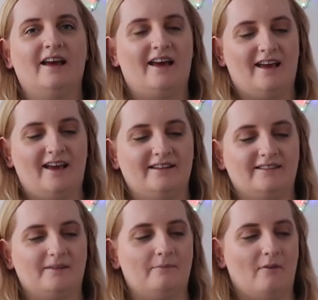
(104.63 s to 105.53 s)
is
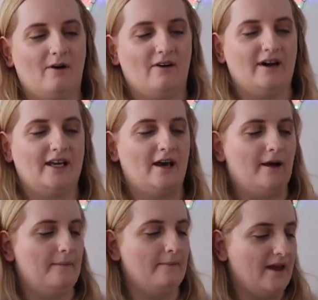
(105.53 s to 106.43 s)
my
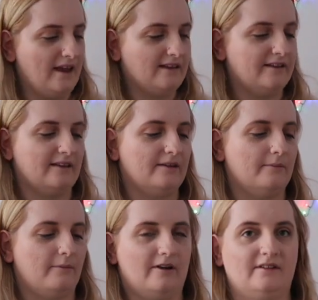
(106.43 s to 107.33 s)
amazing
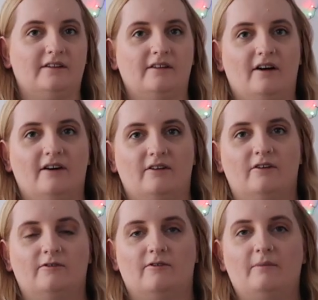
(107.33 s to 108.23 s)
present that I
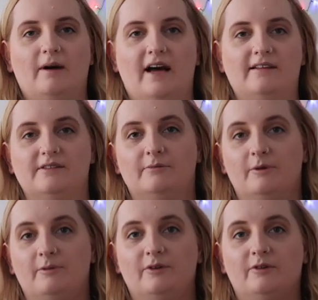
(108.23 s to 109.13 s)
got from Andy, my
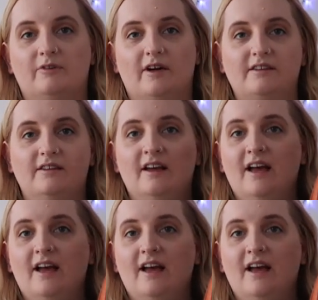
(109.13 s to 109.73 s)
boyfriend,